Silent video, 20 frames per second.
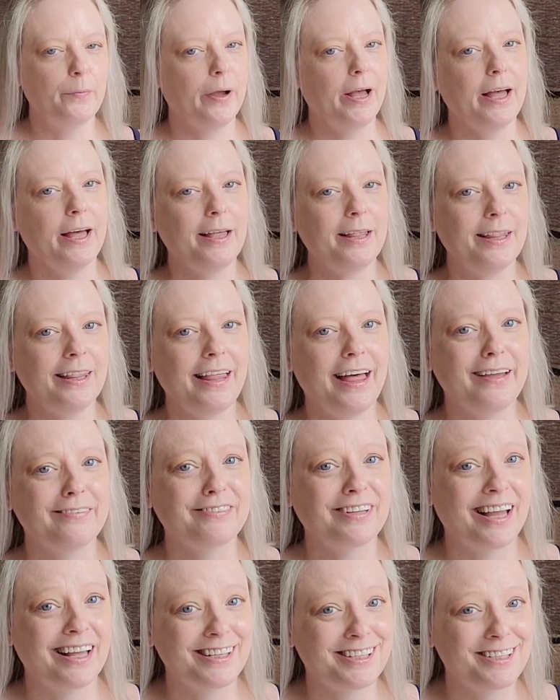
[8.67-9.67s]
Well,
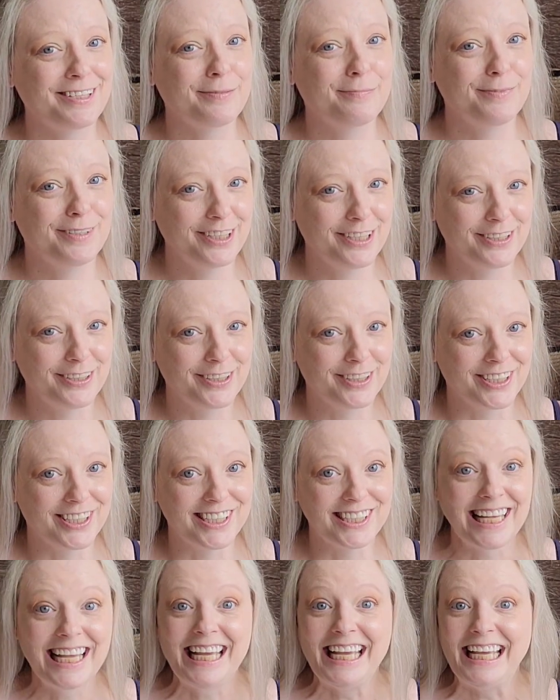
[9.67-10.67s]
I've got some
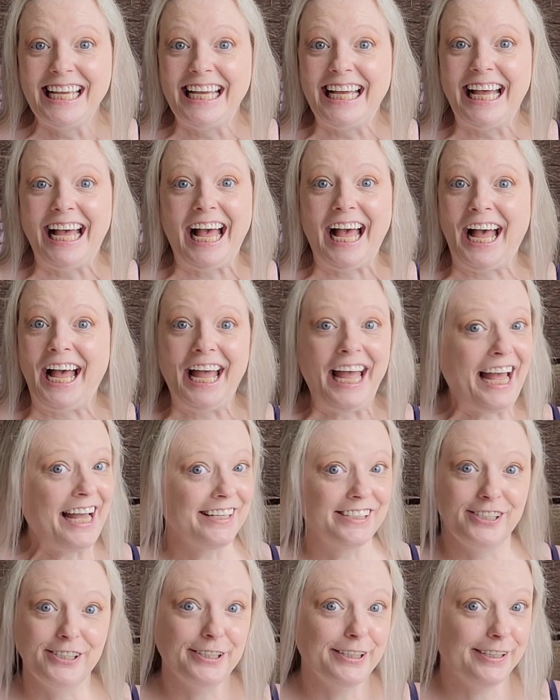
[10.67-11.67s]
news. I
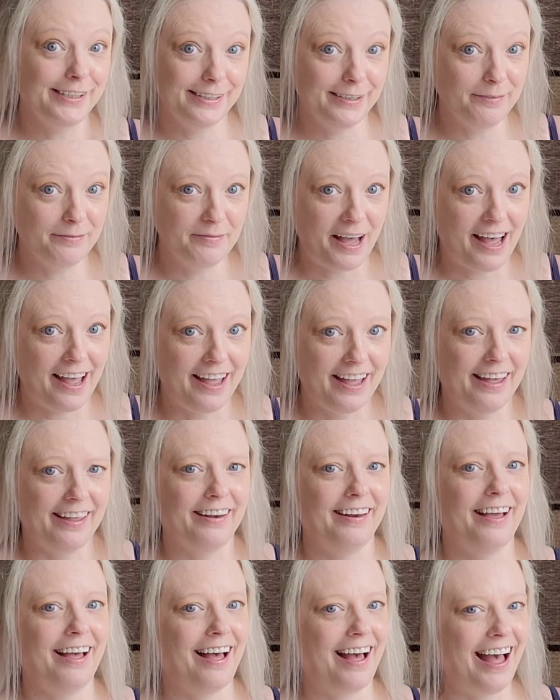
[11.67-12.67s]
actually didn't buy
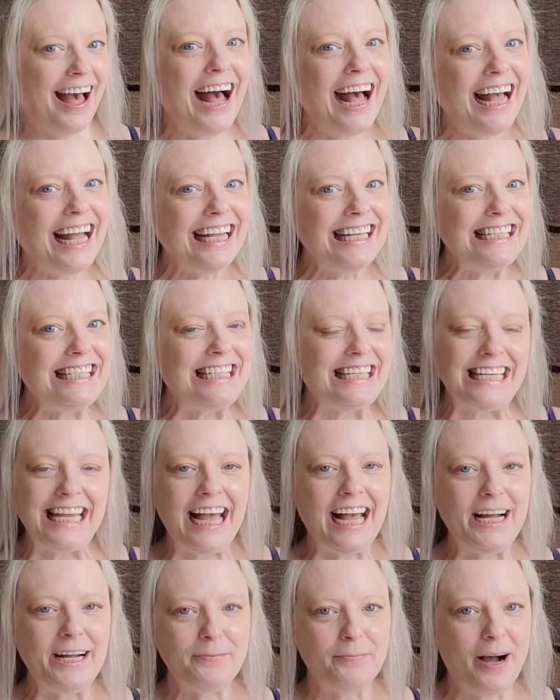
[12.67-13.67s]
it. I
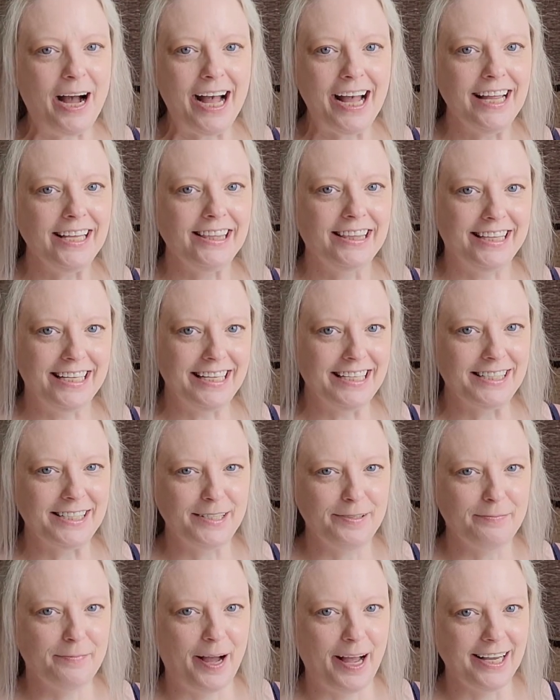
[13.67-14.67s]
DIY'd
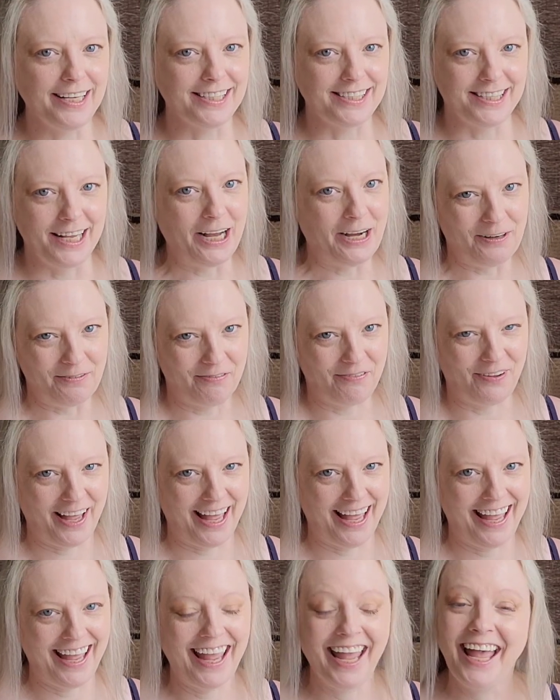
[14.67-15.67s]
this myself,
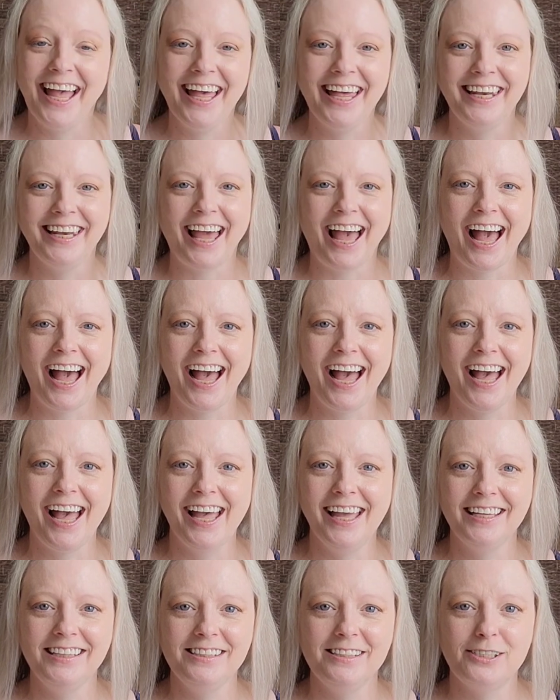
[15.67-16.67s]
and
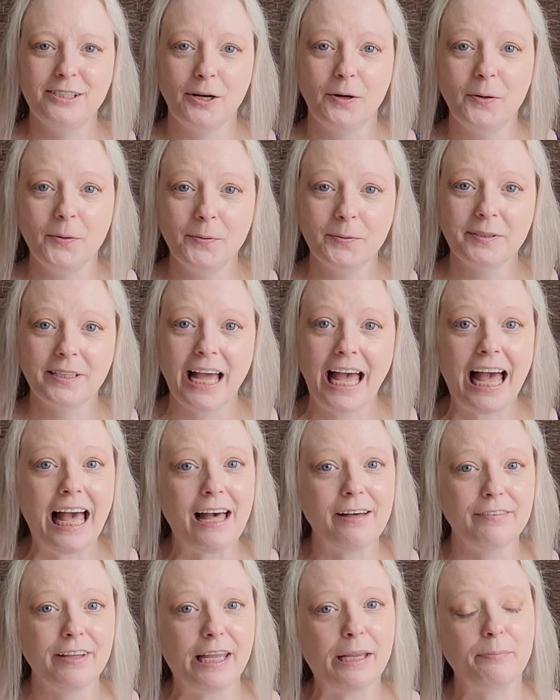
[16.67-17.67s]
I don't
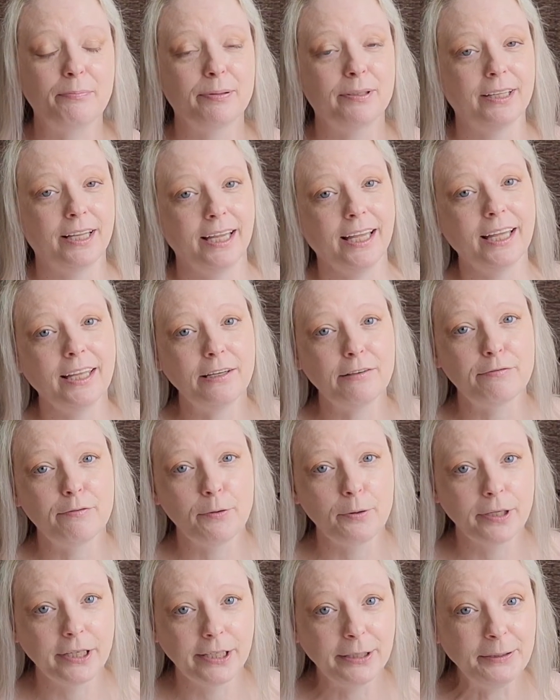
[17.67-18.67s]
have a plan
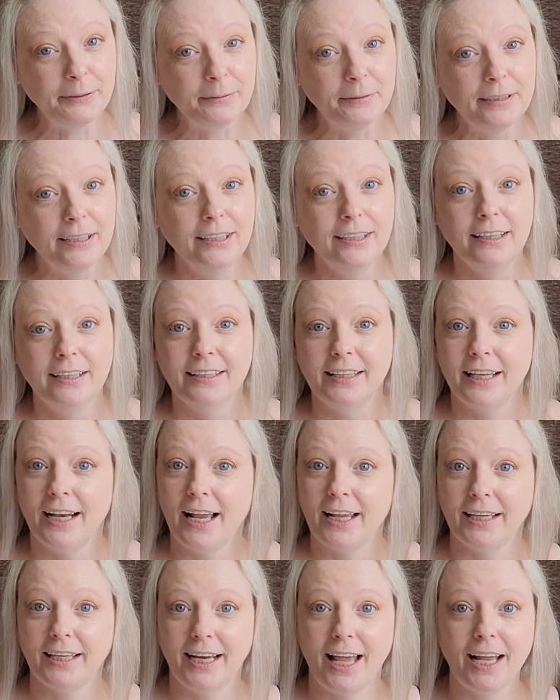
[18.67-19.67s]
for you that
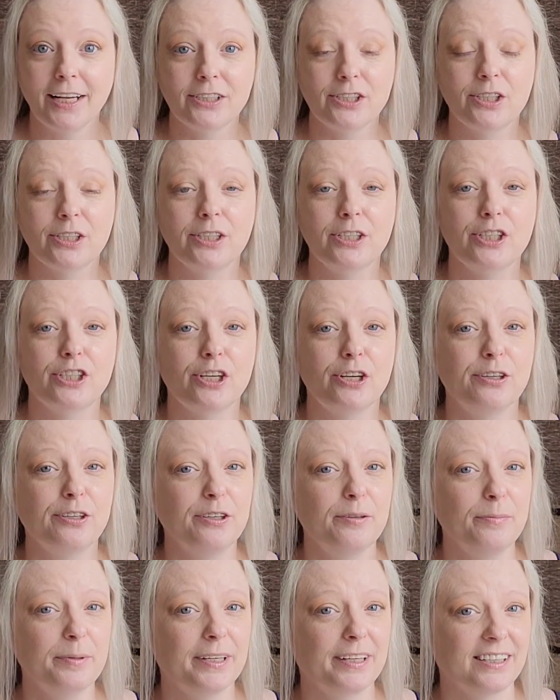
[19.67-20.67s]
I can actually show
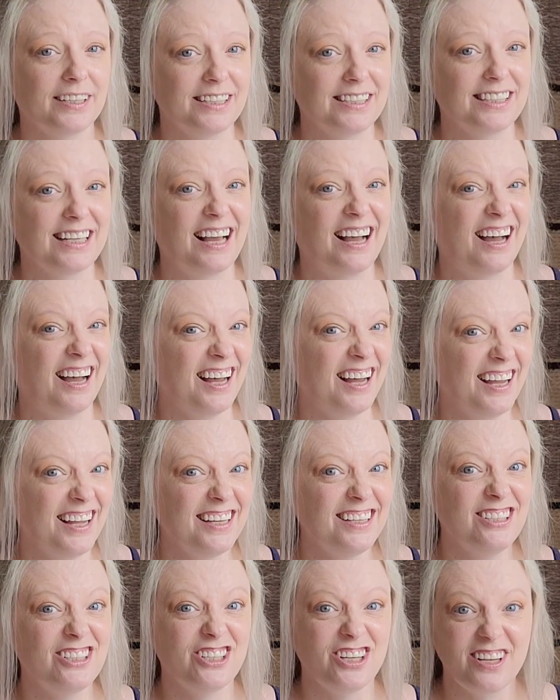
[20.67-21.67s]
you because
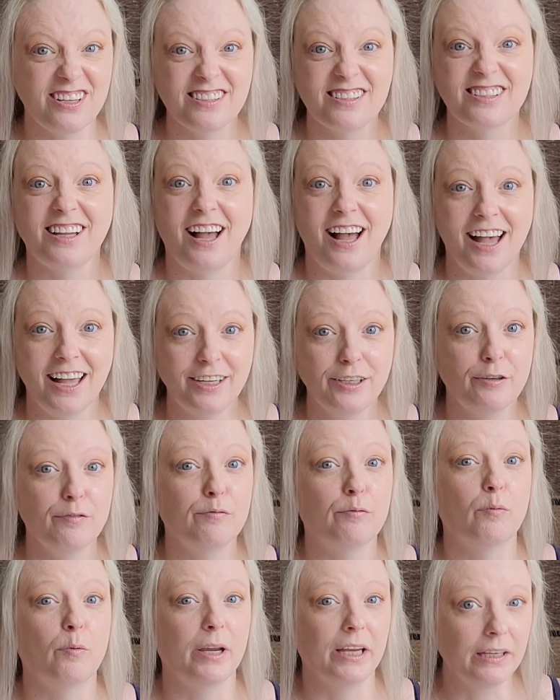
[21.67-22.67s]
I just kind
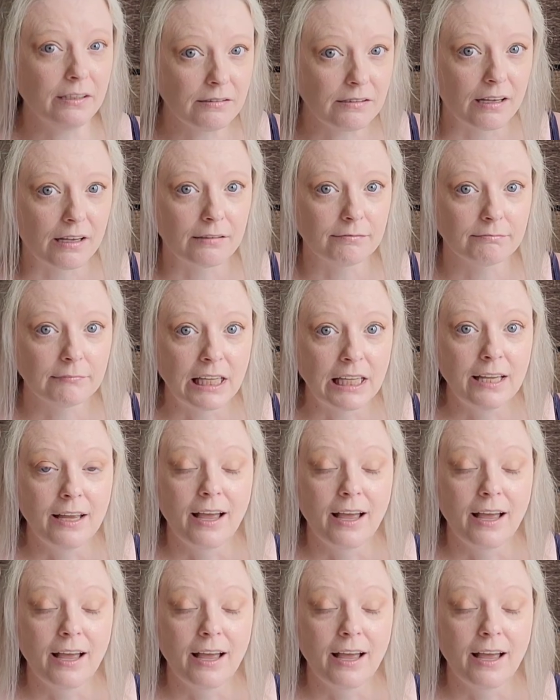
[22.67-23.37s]
of winged it.